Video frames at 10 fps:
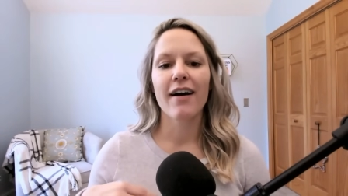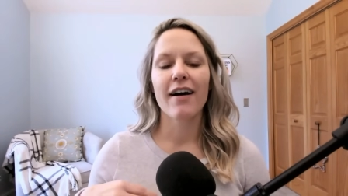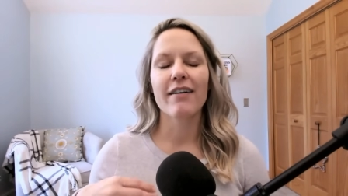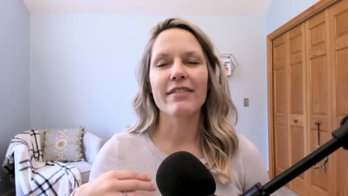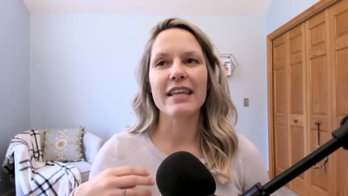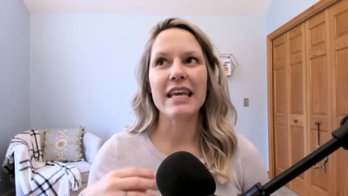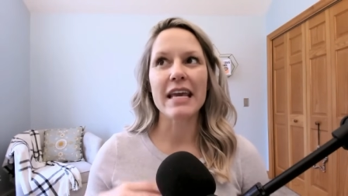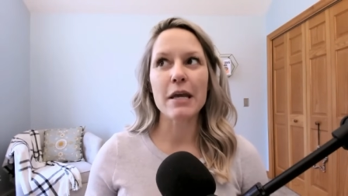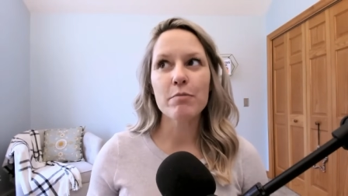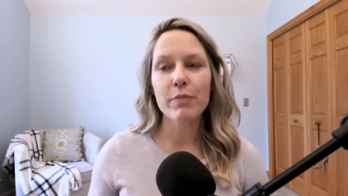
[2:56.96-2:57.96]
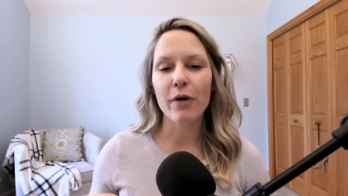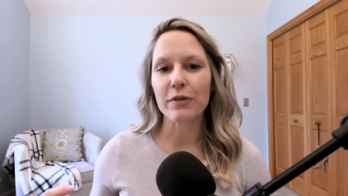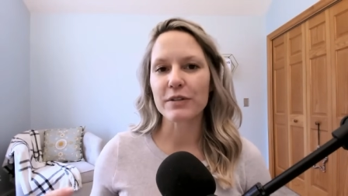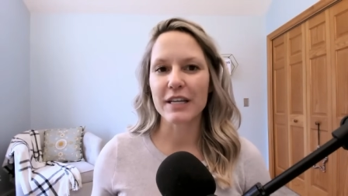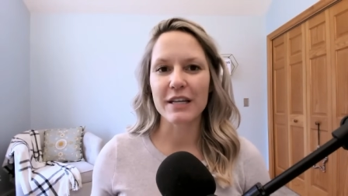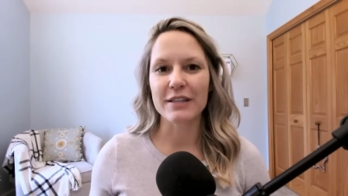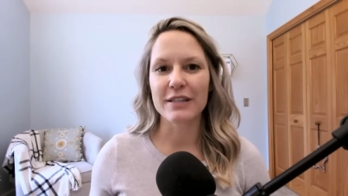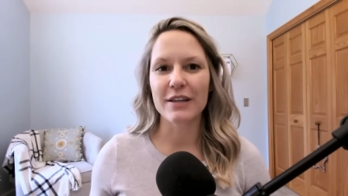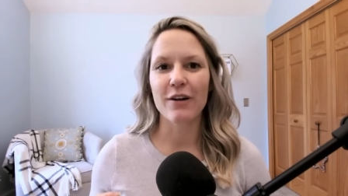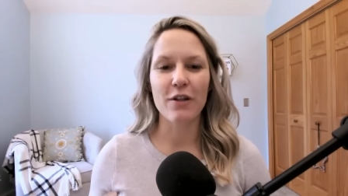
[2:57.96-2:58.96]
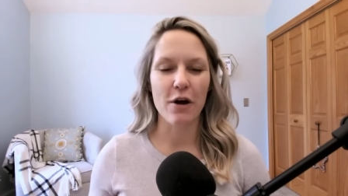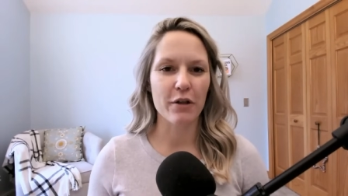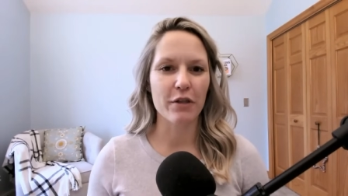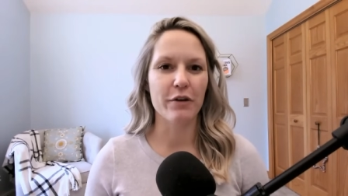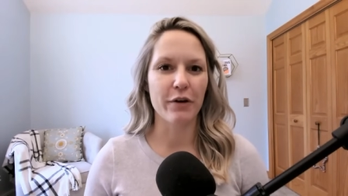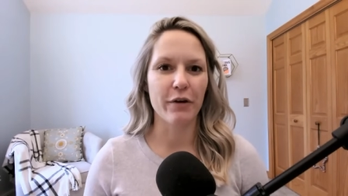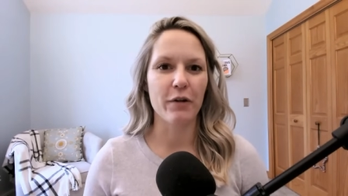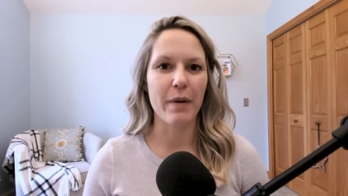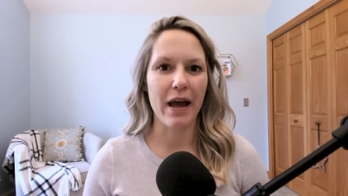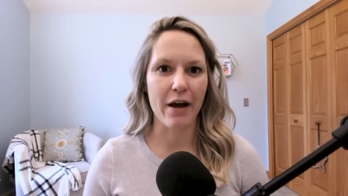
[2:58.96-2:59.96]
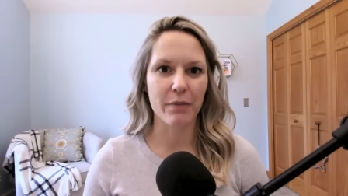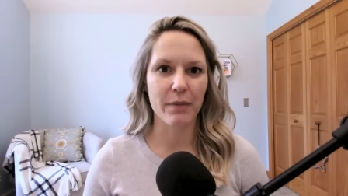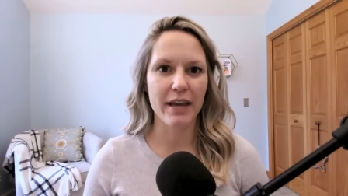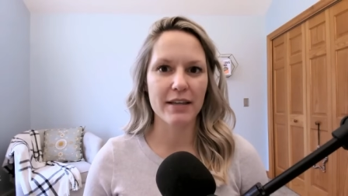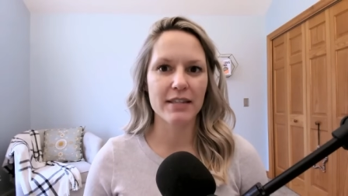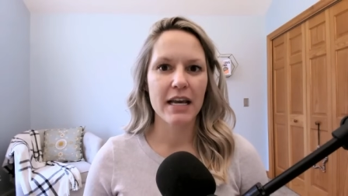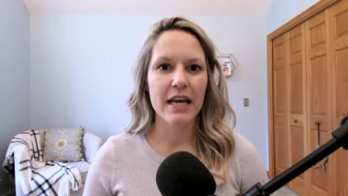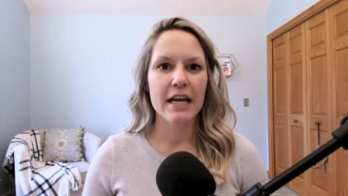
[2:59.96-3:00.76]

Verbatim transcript: of the impulses along the neural pathways.